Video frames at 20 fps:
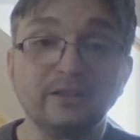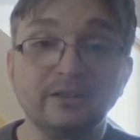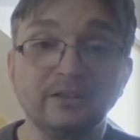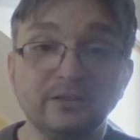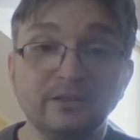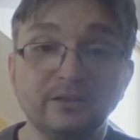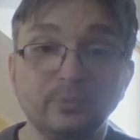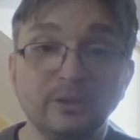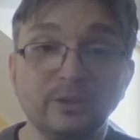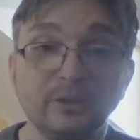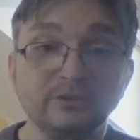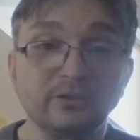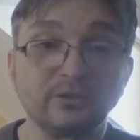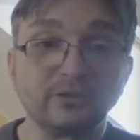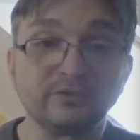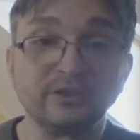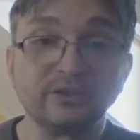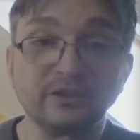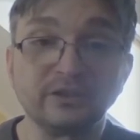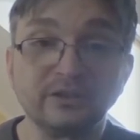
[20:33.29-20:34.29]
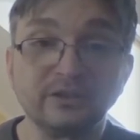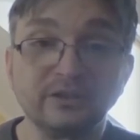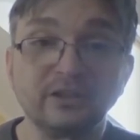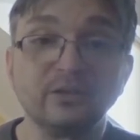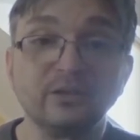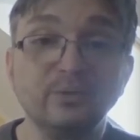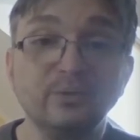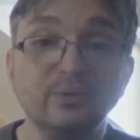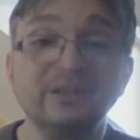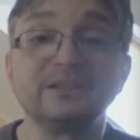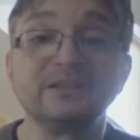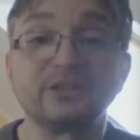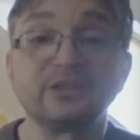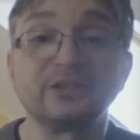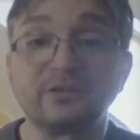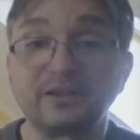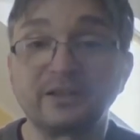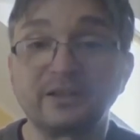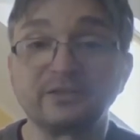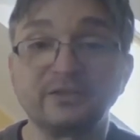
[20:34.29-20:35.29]
one of the wheels or
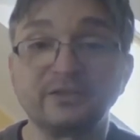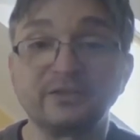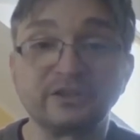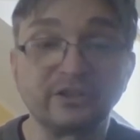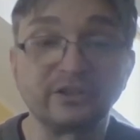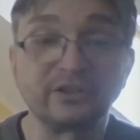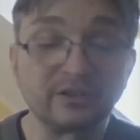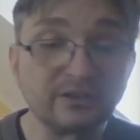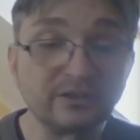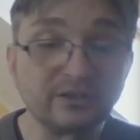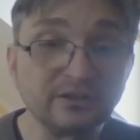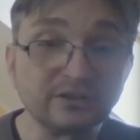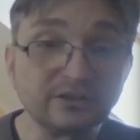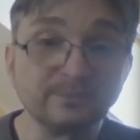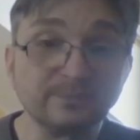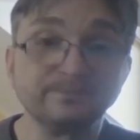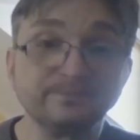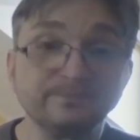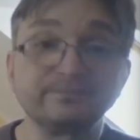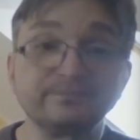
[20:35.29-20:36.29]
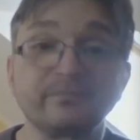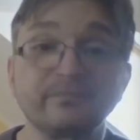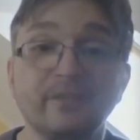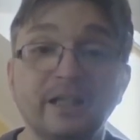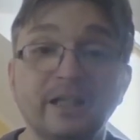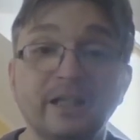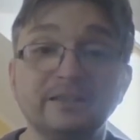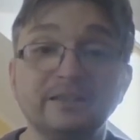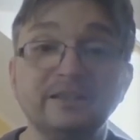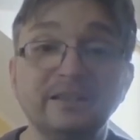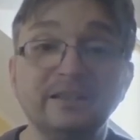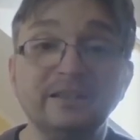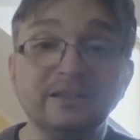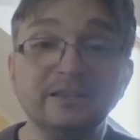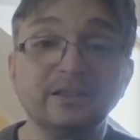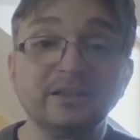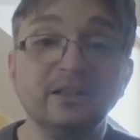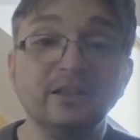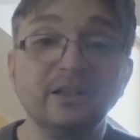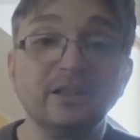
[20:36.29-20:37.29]
one of the circles. And here
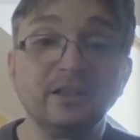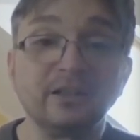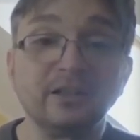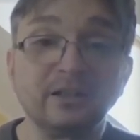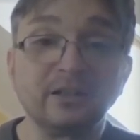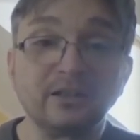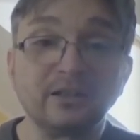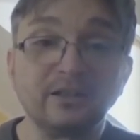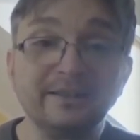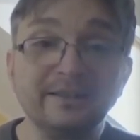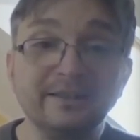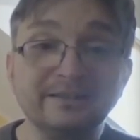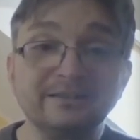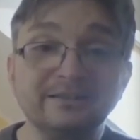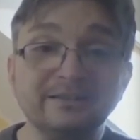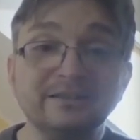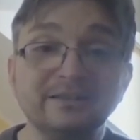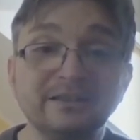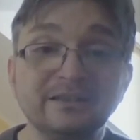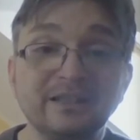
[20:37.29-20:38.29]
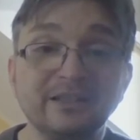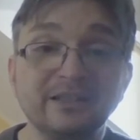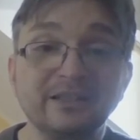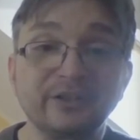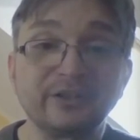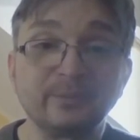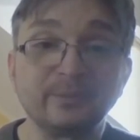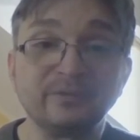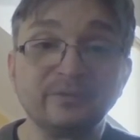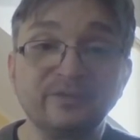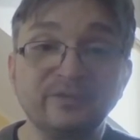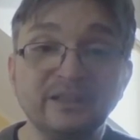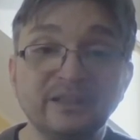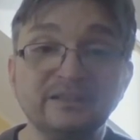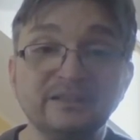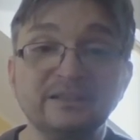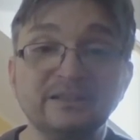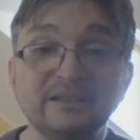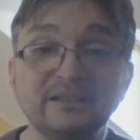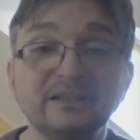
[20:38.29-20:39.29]
this diagram
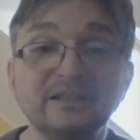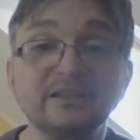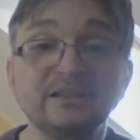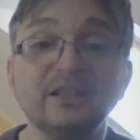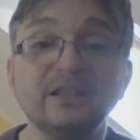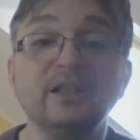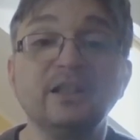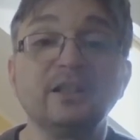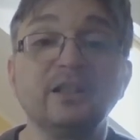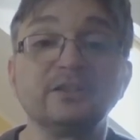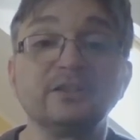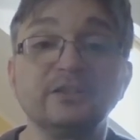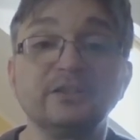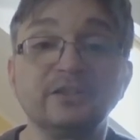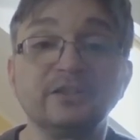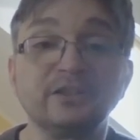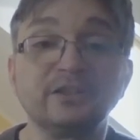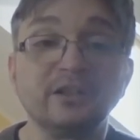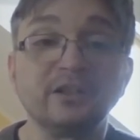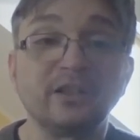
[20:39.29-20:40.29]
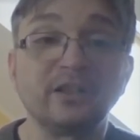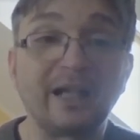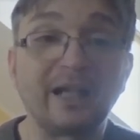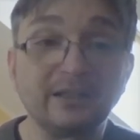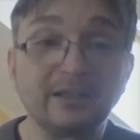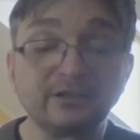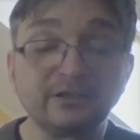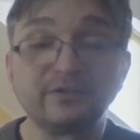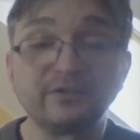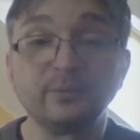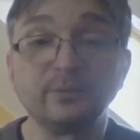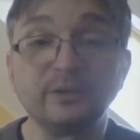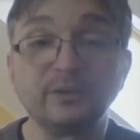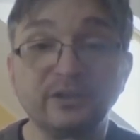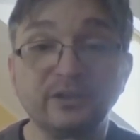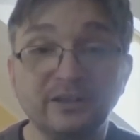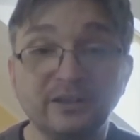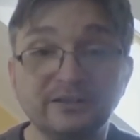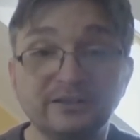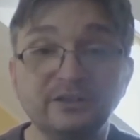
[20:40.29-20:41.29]
emphasizes the hydrophobic
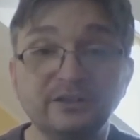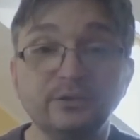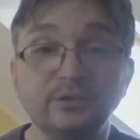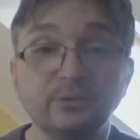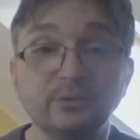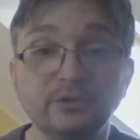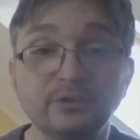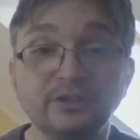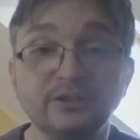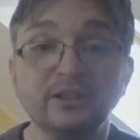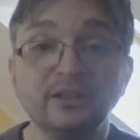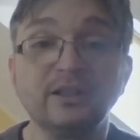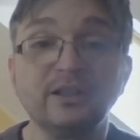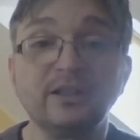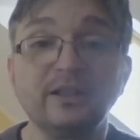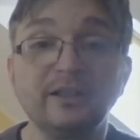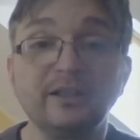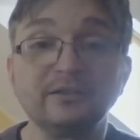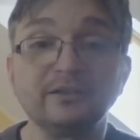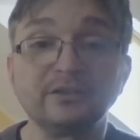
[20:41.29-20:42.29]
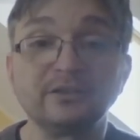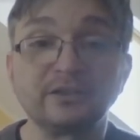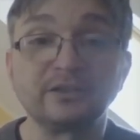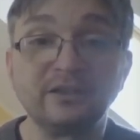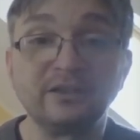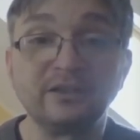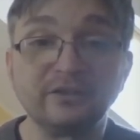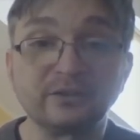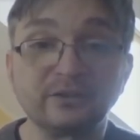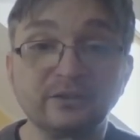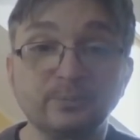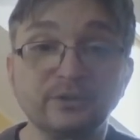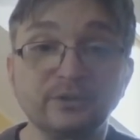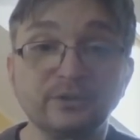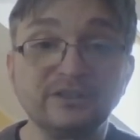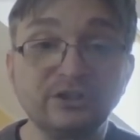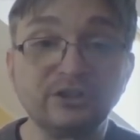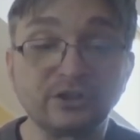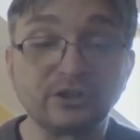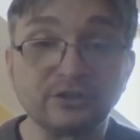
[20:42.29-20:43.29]
residues in given
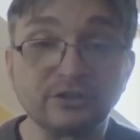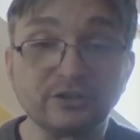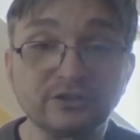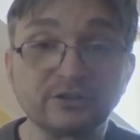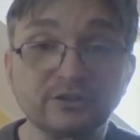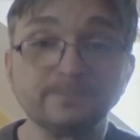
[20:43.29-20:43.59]
positions,